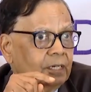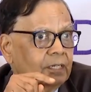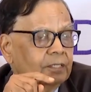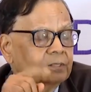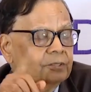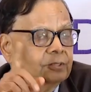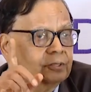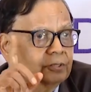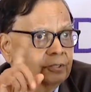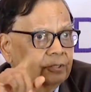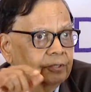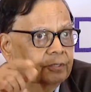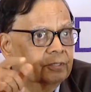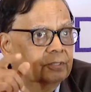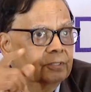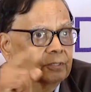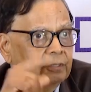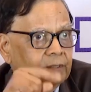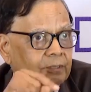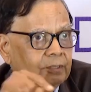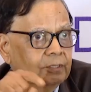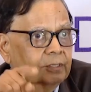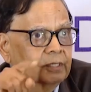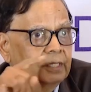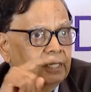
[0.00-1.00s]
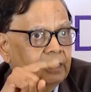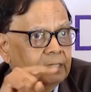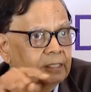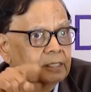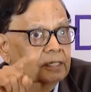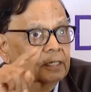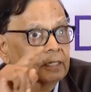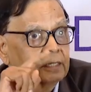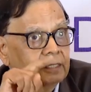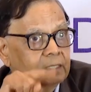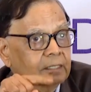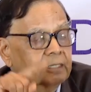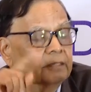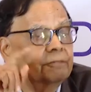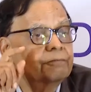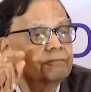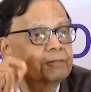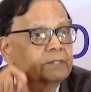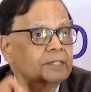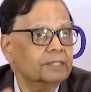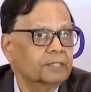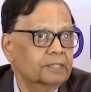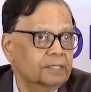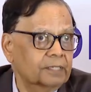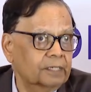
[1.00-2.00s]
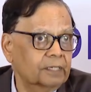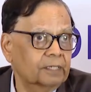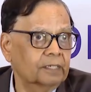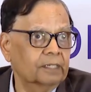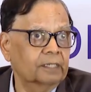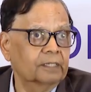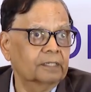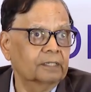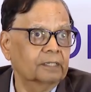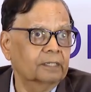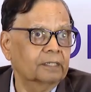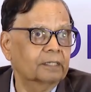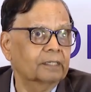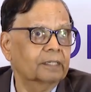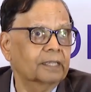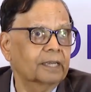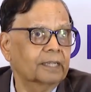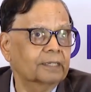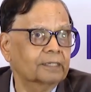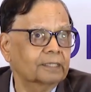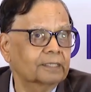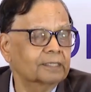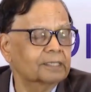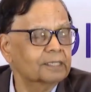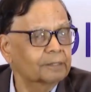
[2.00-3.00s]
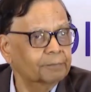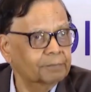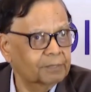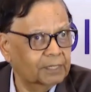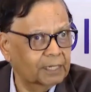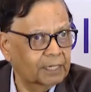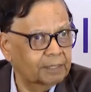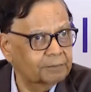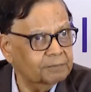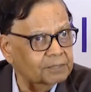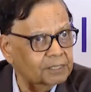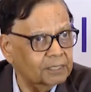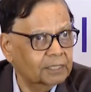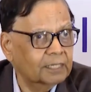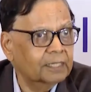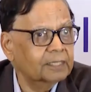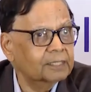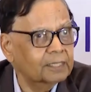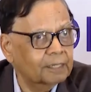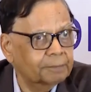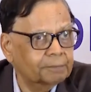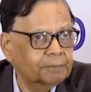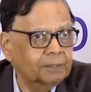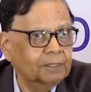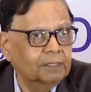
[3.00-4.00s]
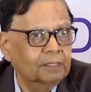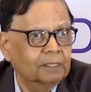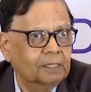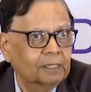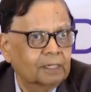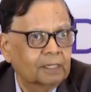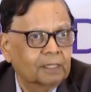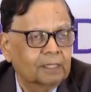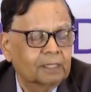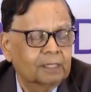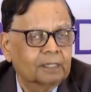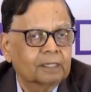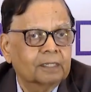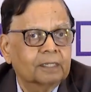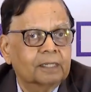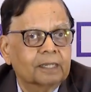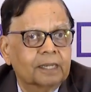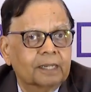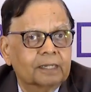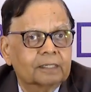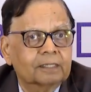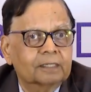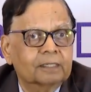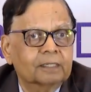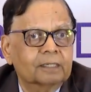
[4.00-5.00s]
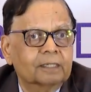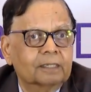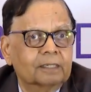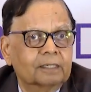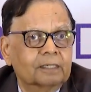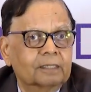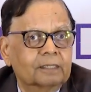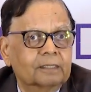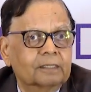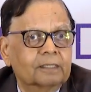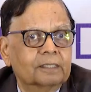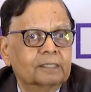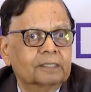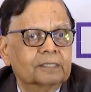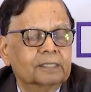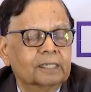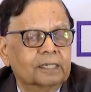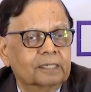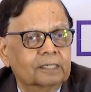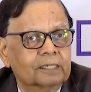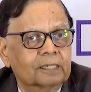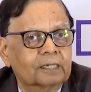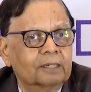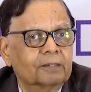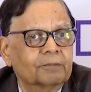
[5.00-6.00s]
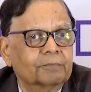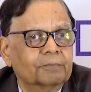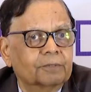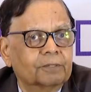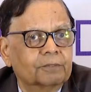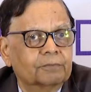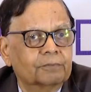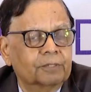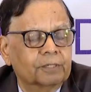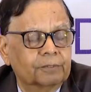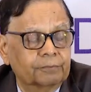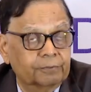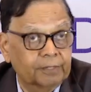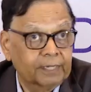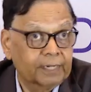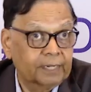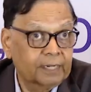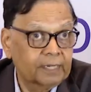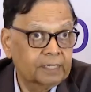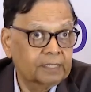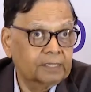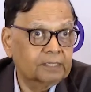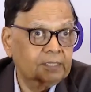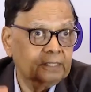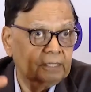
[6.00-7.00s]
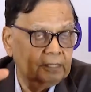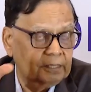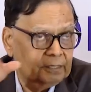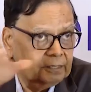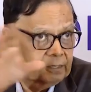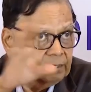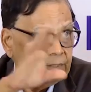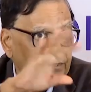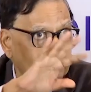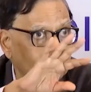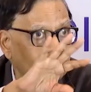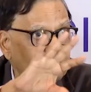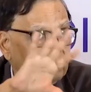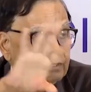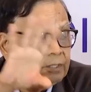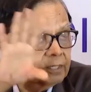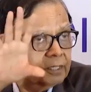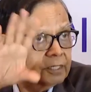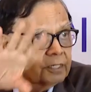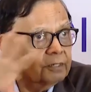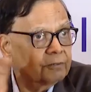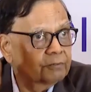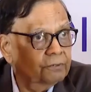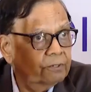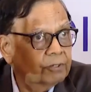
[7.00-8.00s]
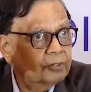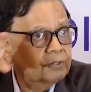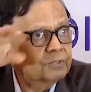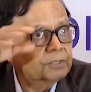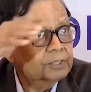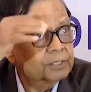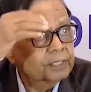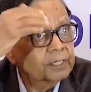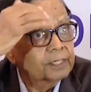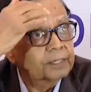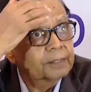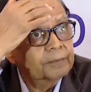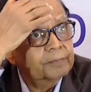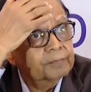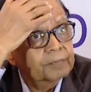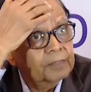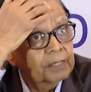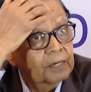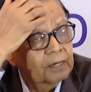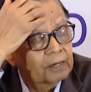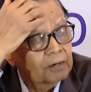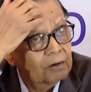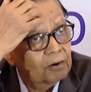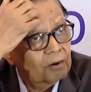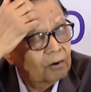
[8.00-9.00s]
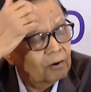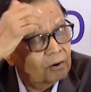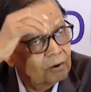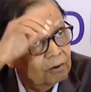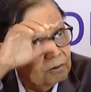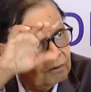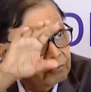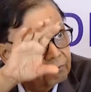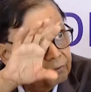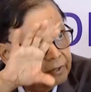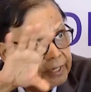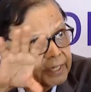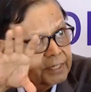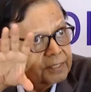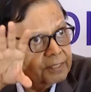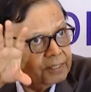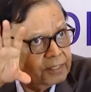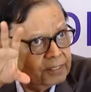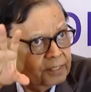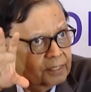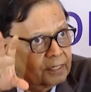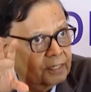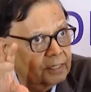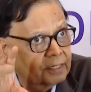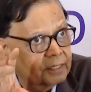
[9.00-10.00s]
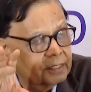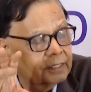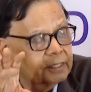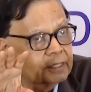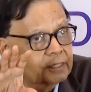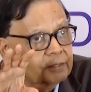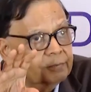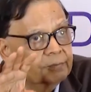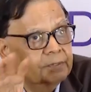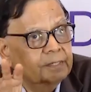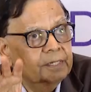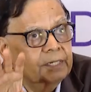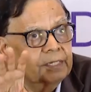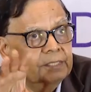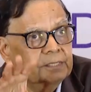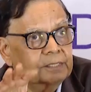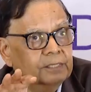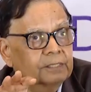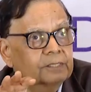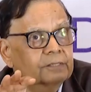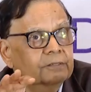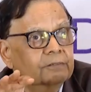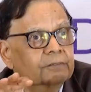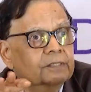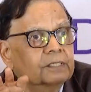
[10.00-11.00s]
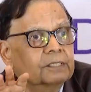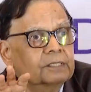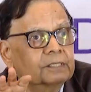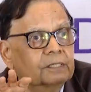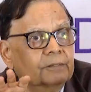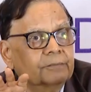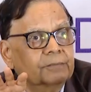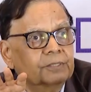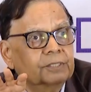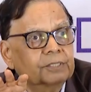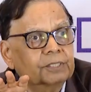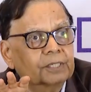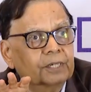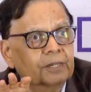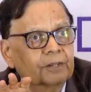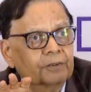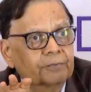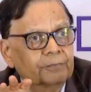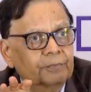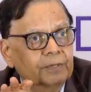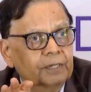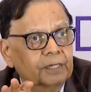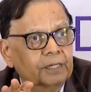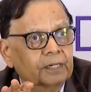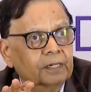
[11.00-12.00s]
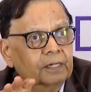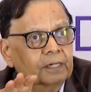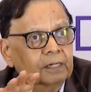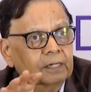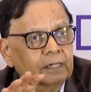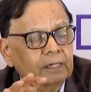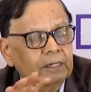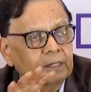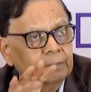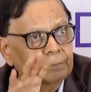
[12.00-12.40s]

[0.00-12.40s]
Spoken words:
So there is a difference in that, and sometimes it has happened that the central government, whereas on the devolution, always the recommendations of this commission have been